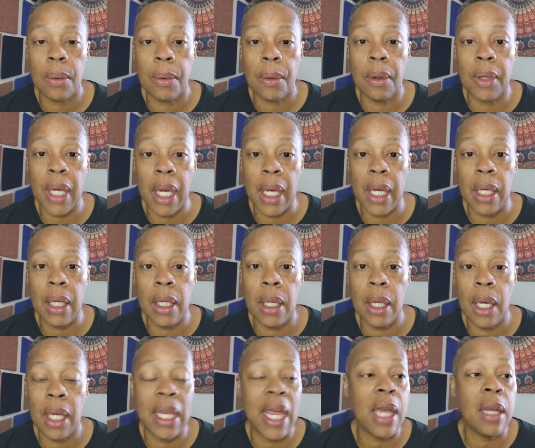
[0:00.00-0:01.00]
Okay?
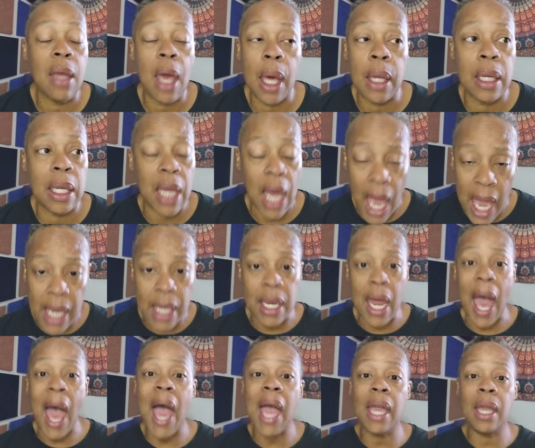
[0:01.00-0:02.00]
And that and and
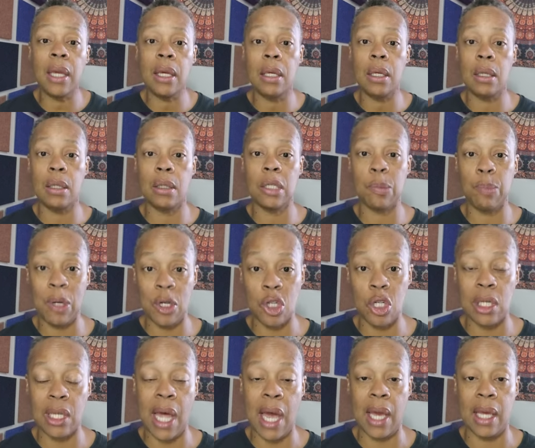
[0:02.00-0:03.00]
I
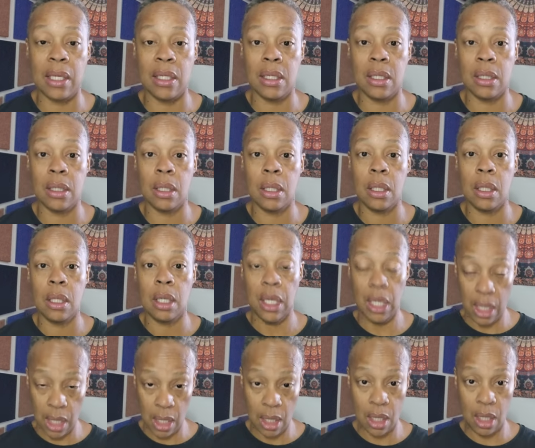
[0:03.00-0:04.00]
specialize
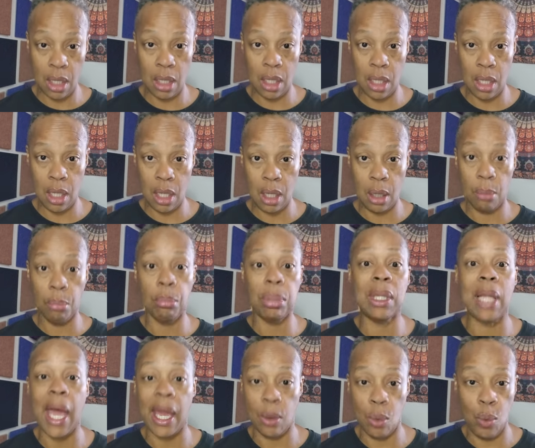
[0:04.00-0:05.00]
in
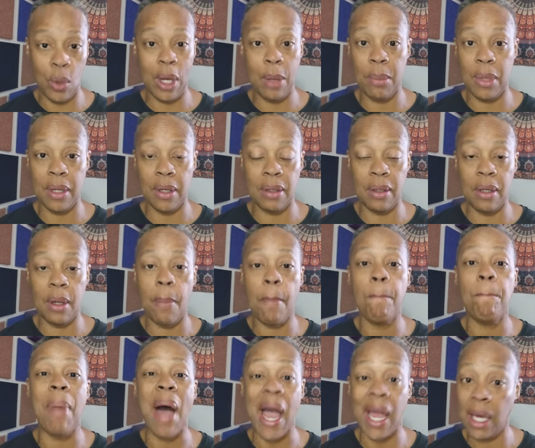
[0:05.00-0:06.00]
black women,
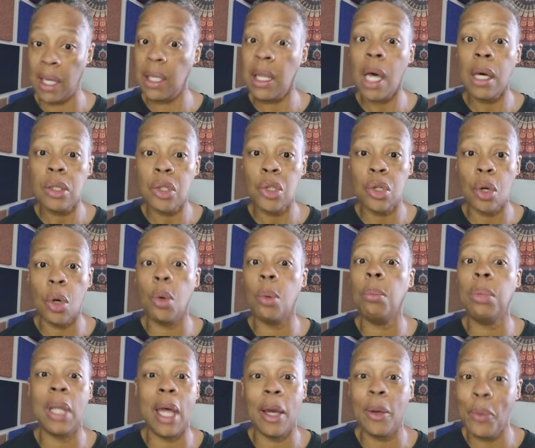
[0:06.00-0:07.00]
biological
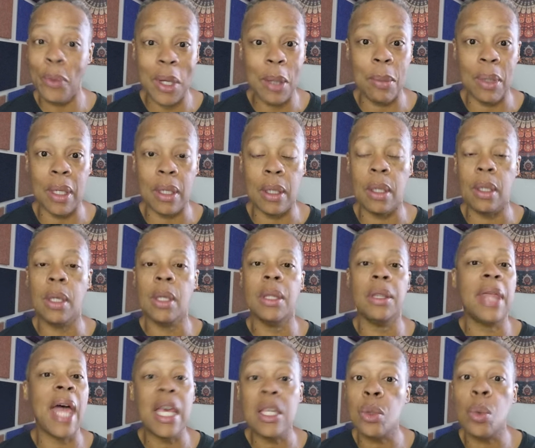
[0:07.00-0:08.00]
black women.
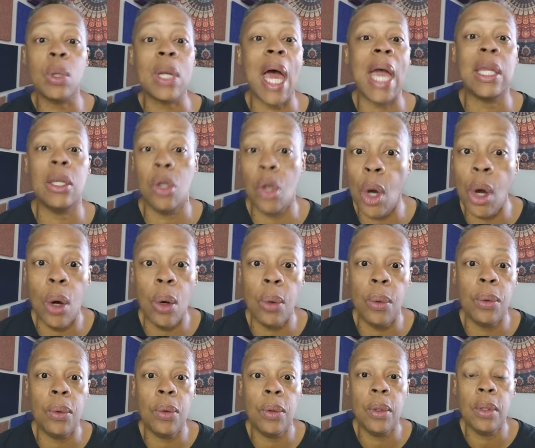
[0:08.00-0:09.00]
That's what I know.
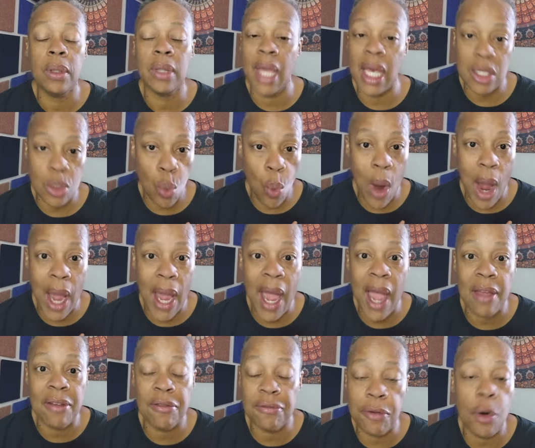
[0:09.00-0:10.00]
That's why
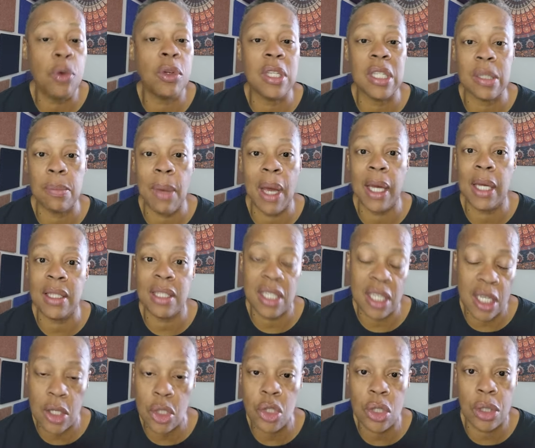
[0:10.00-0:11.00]
I focus my
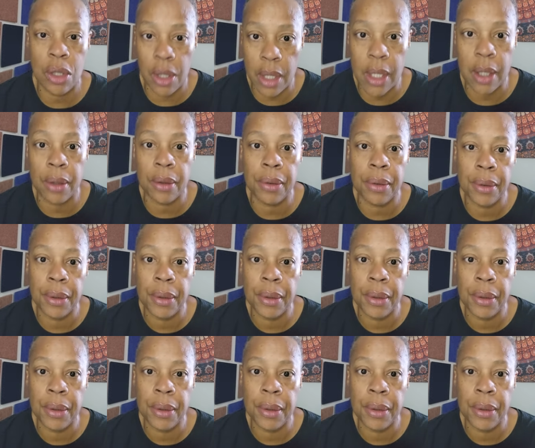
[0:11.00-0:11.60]
attention there.